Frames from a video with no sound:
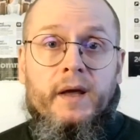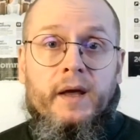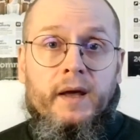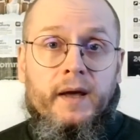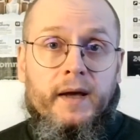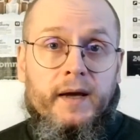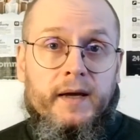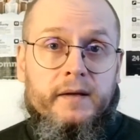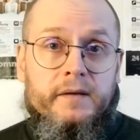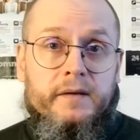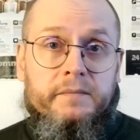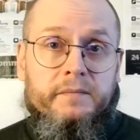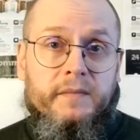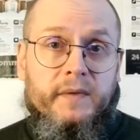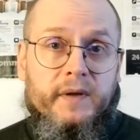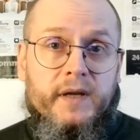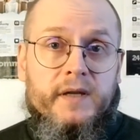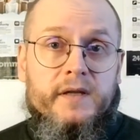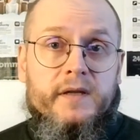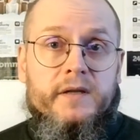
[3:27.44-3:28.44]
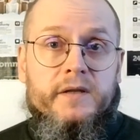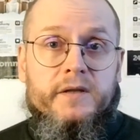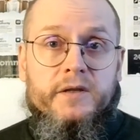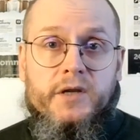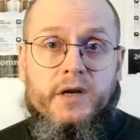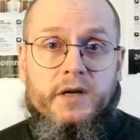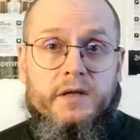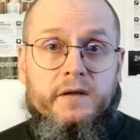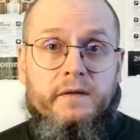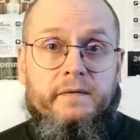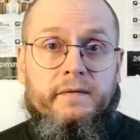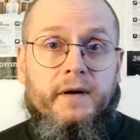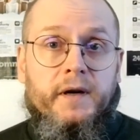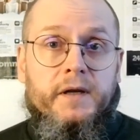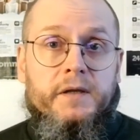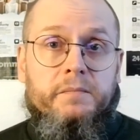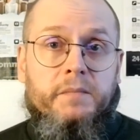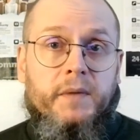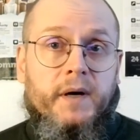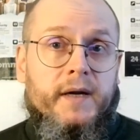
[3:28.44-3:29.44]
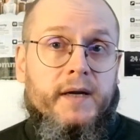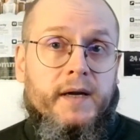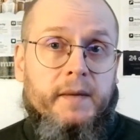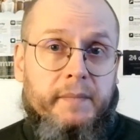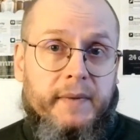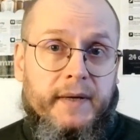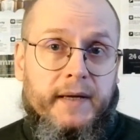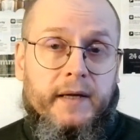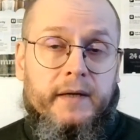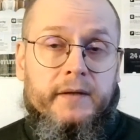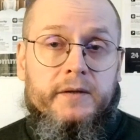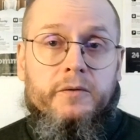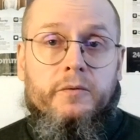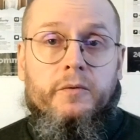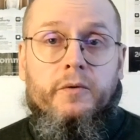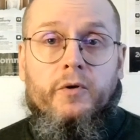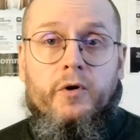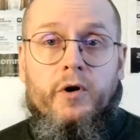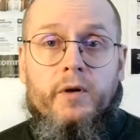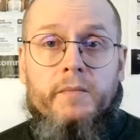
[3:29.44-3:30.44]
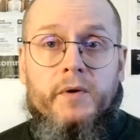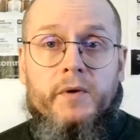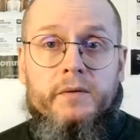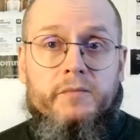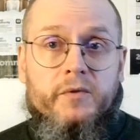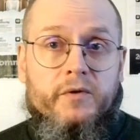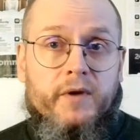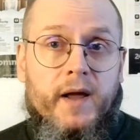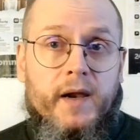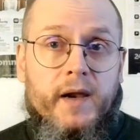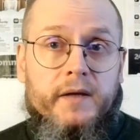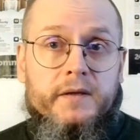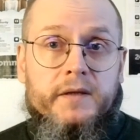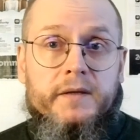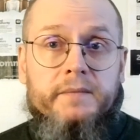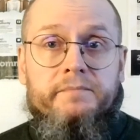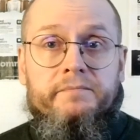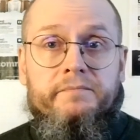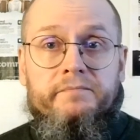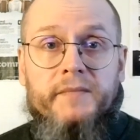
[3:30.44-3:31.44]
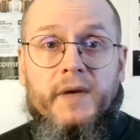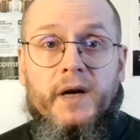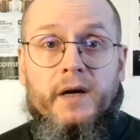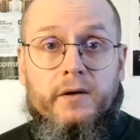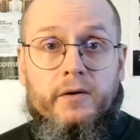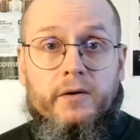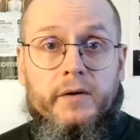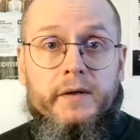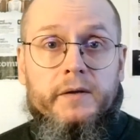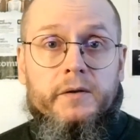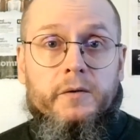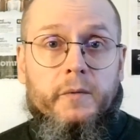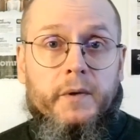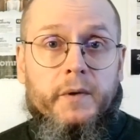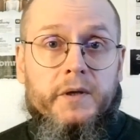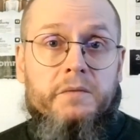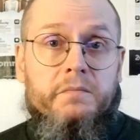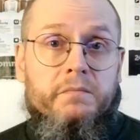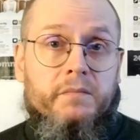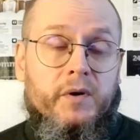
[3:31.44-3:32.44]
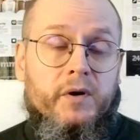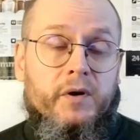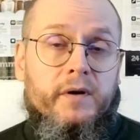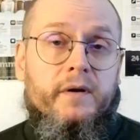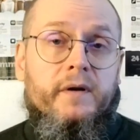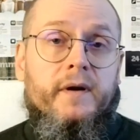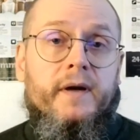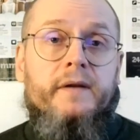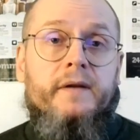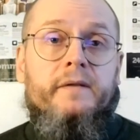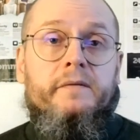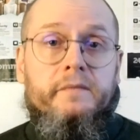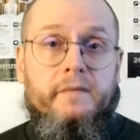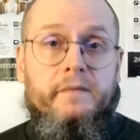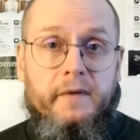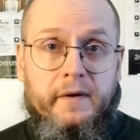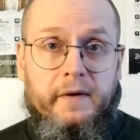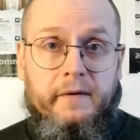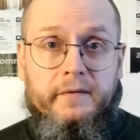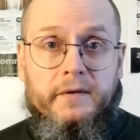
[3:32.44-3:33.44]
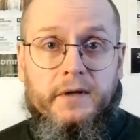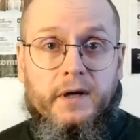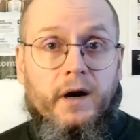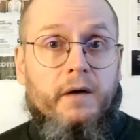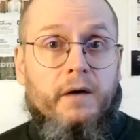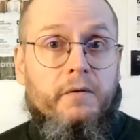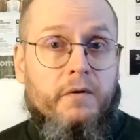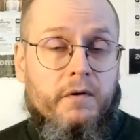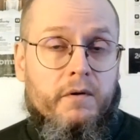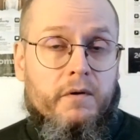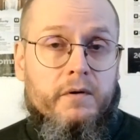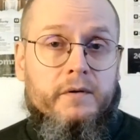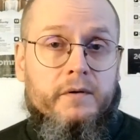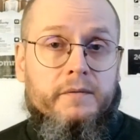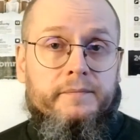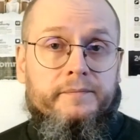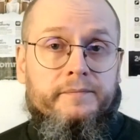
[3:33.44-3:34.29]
and this is justified by appealing to common morality, according to which murder and theft are wrong.